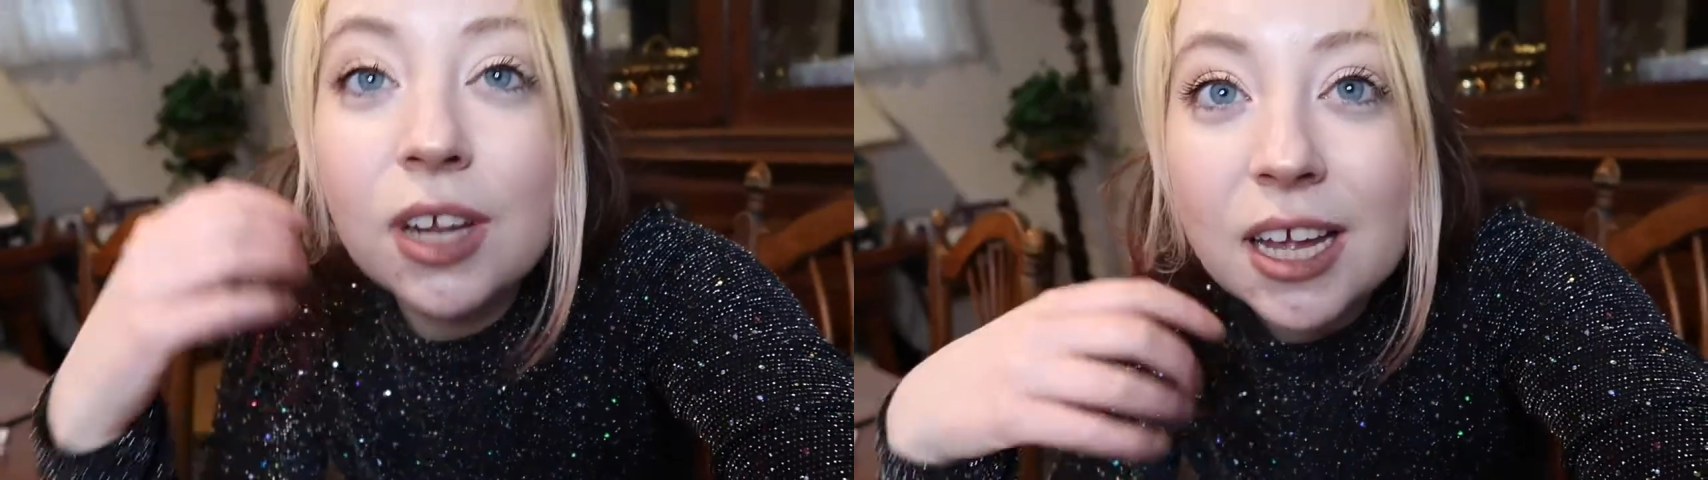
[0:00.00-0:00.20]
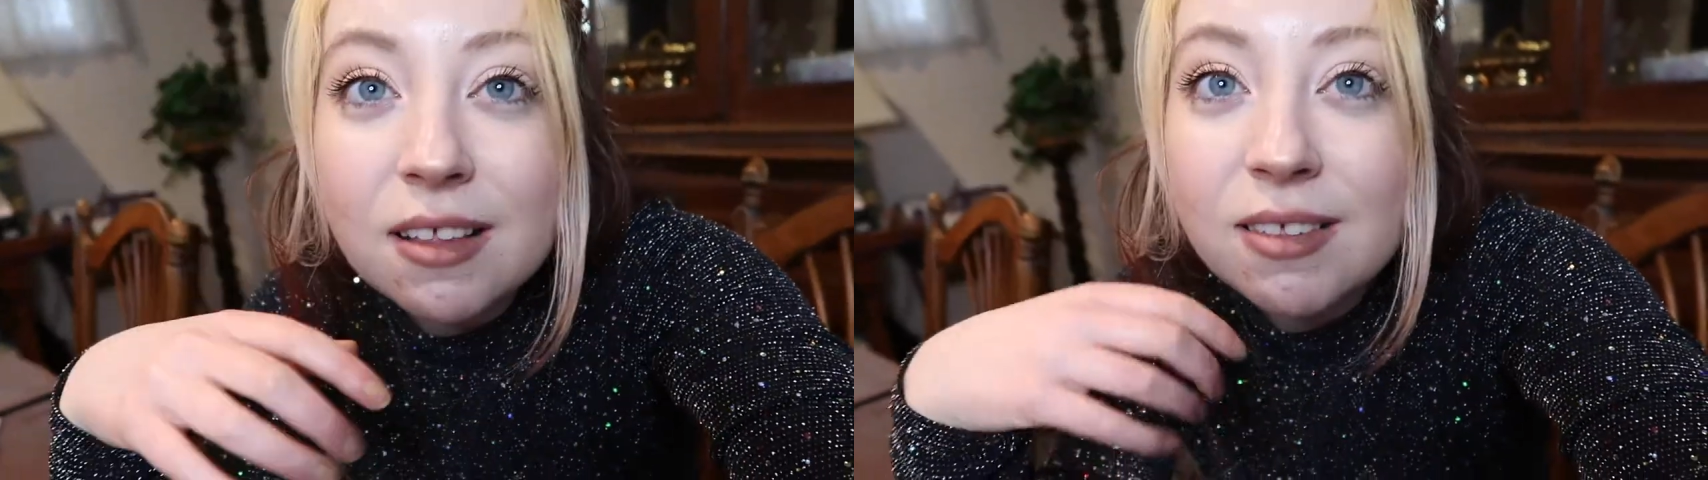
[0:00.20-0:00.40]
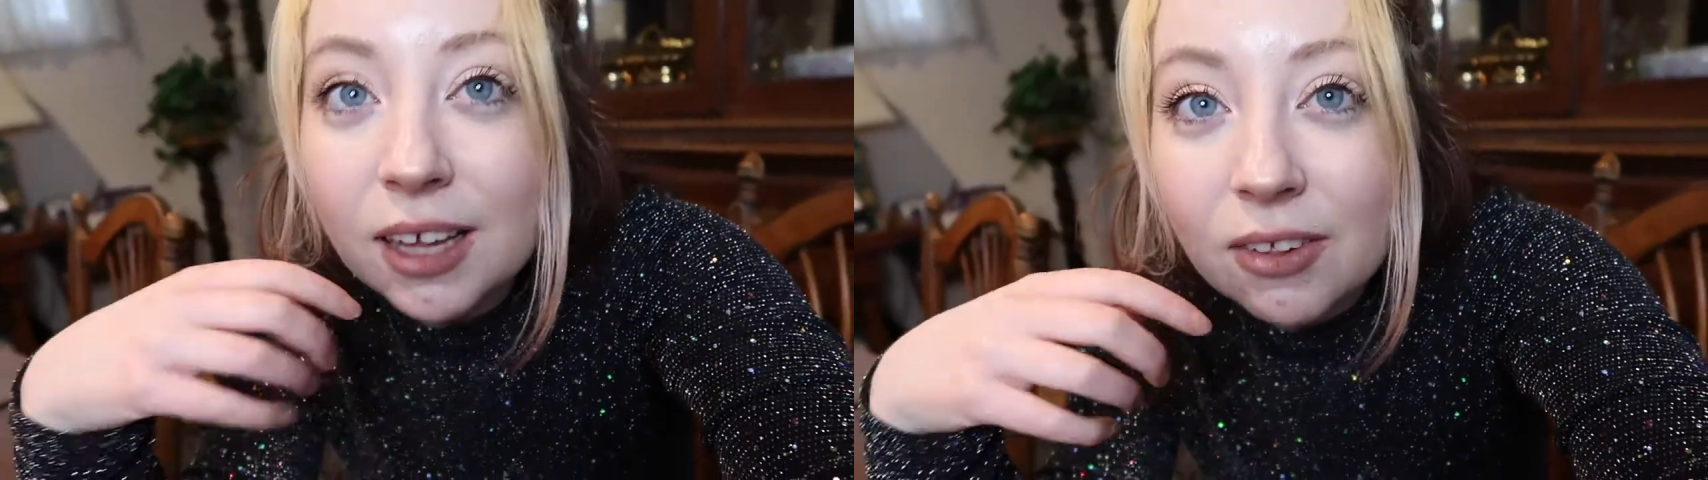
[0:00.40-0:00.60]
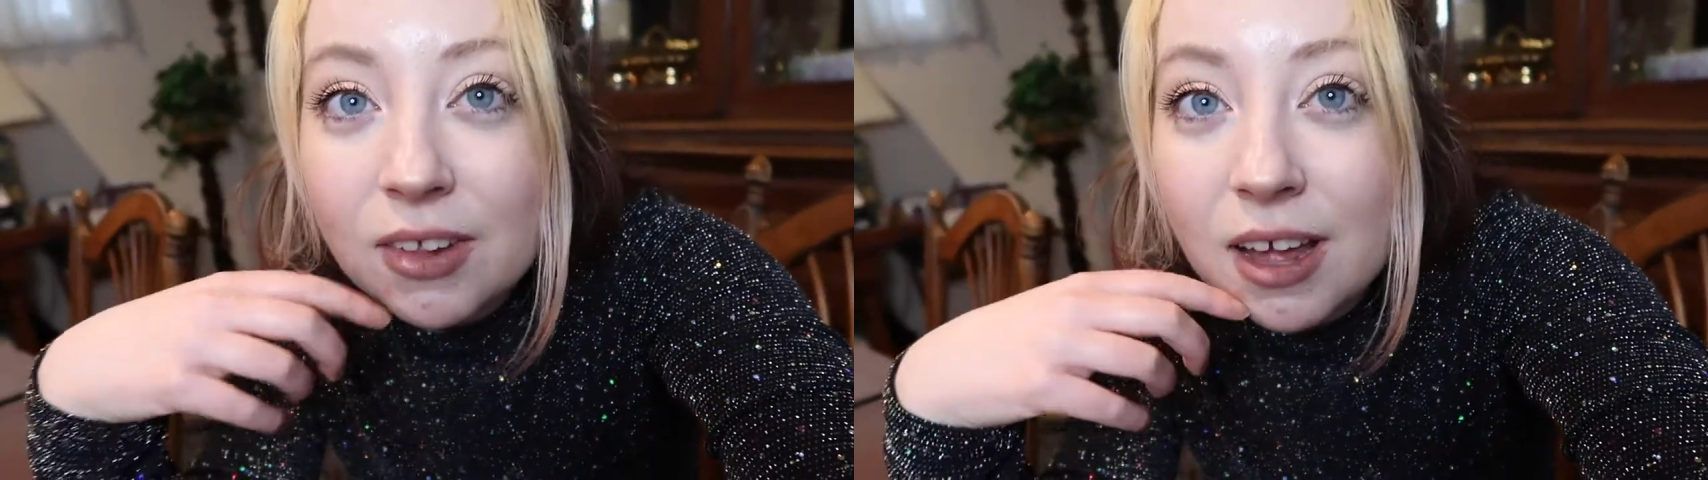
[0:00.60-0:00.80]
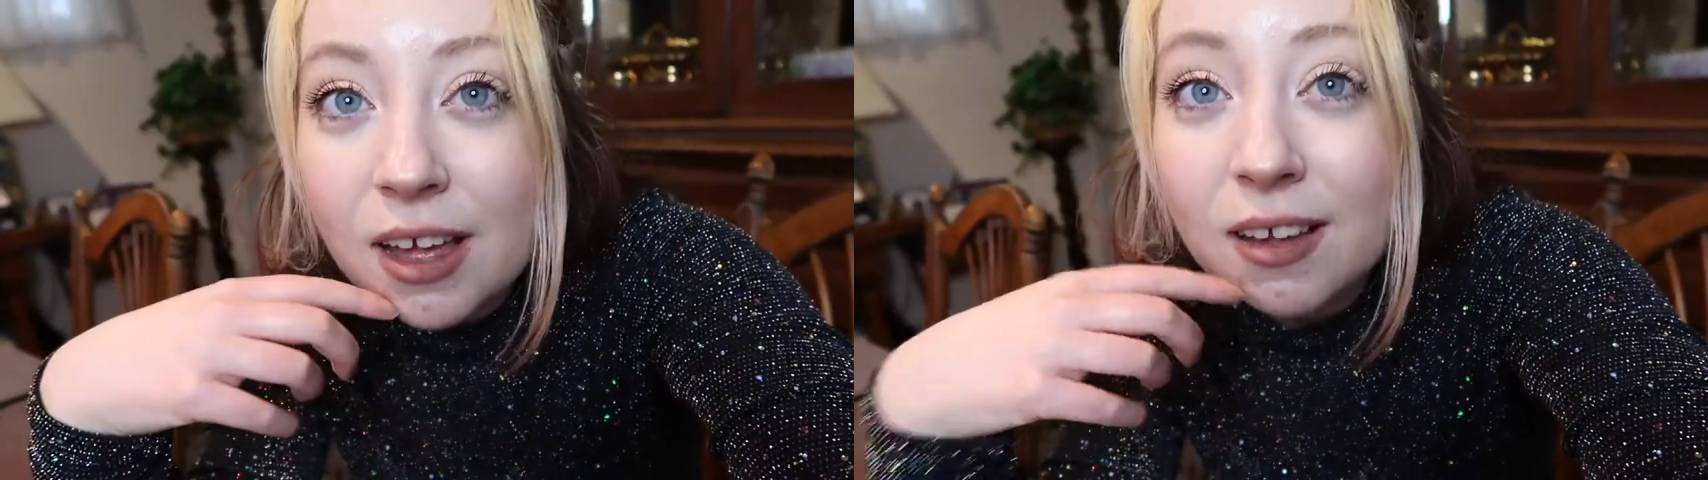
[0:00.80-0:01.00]
like it's the end of
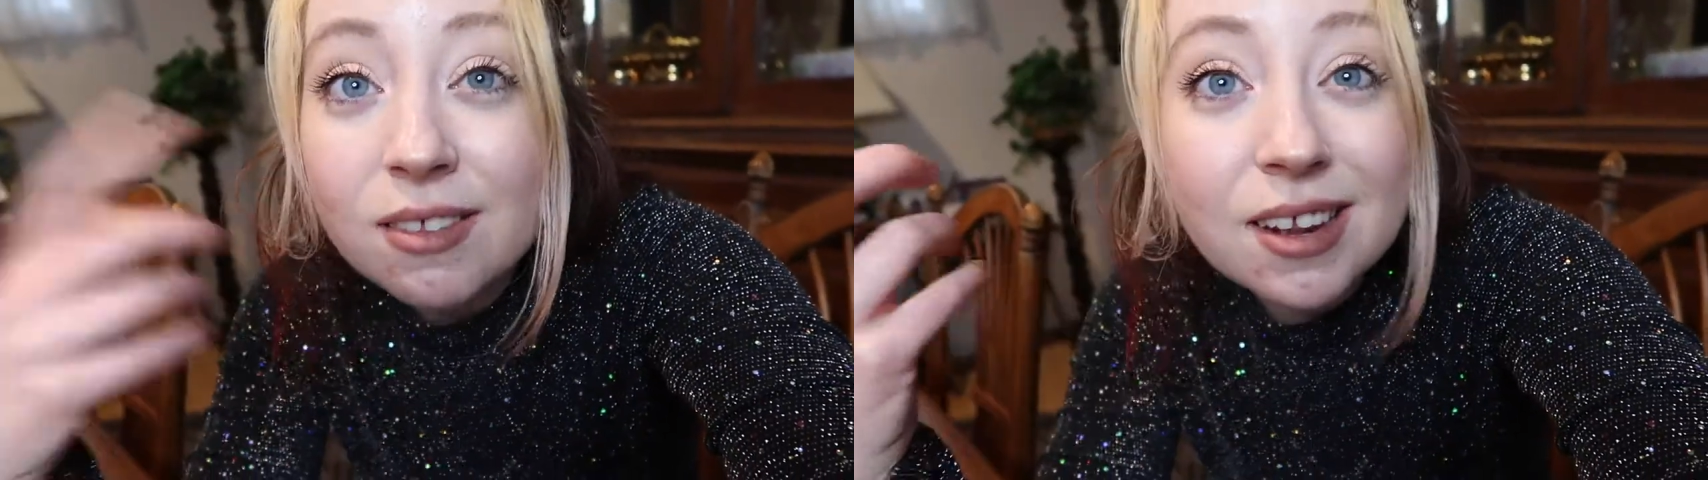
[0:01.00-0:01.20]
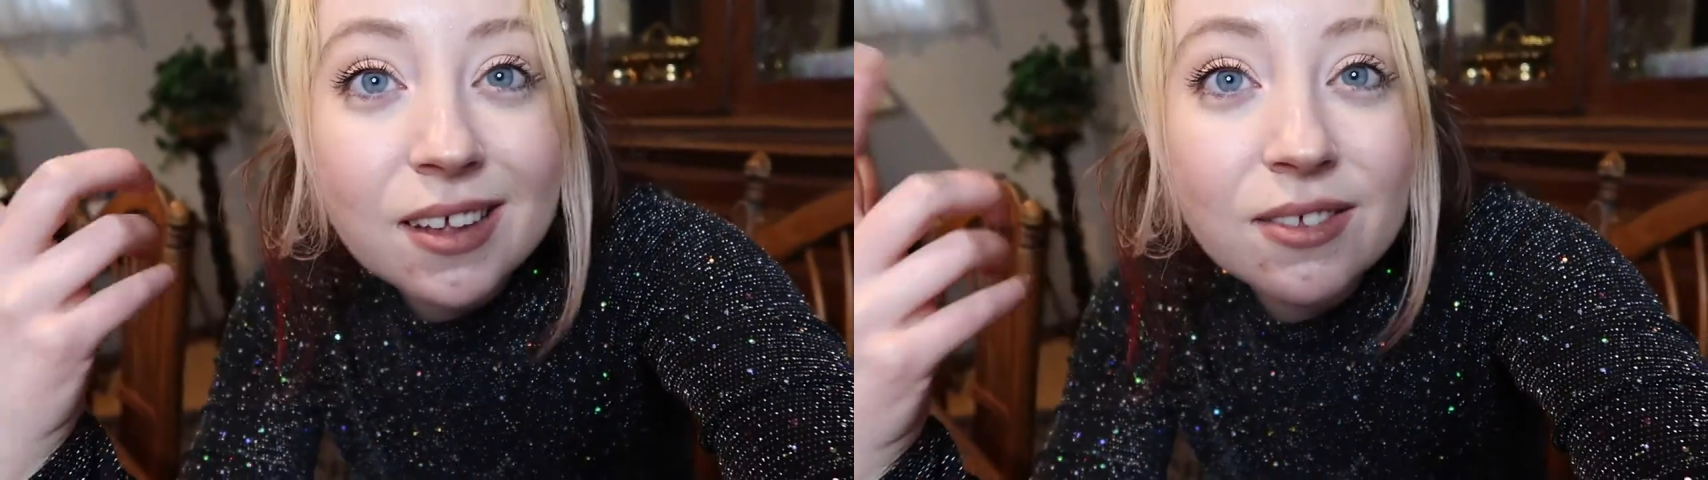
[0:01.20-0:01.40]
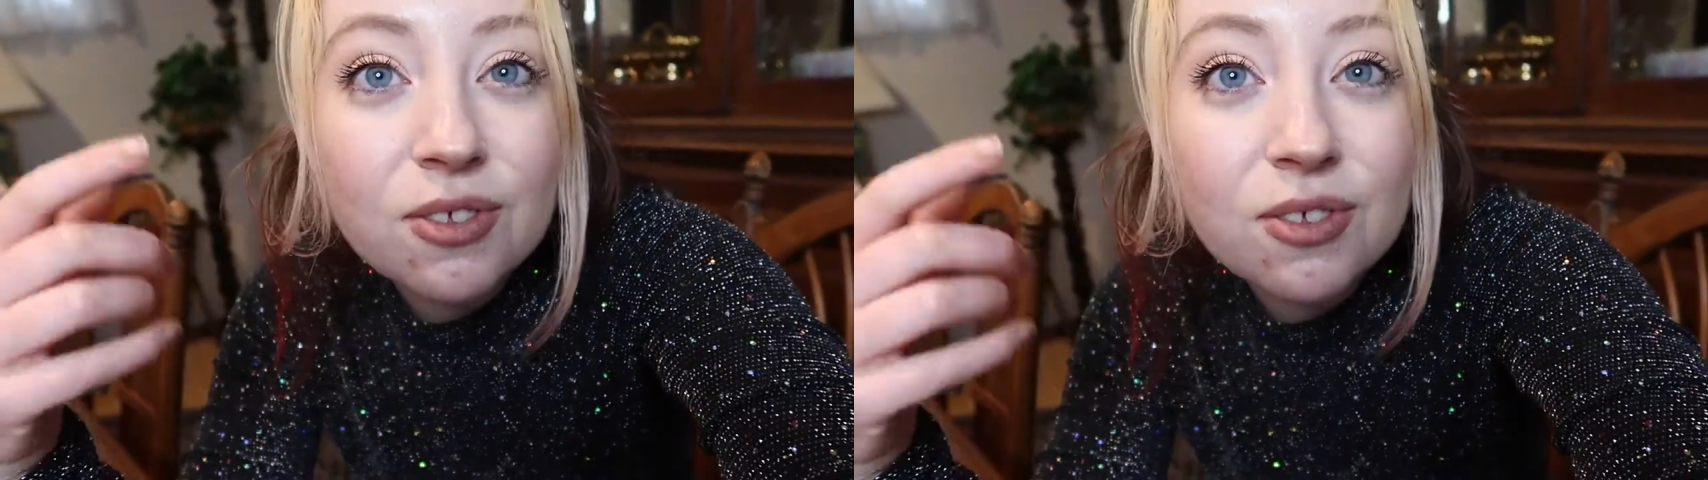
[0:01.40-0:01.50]
the day because it is.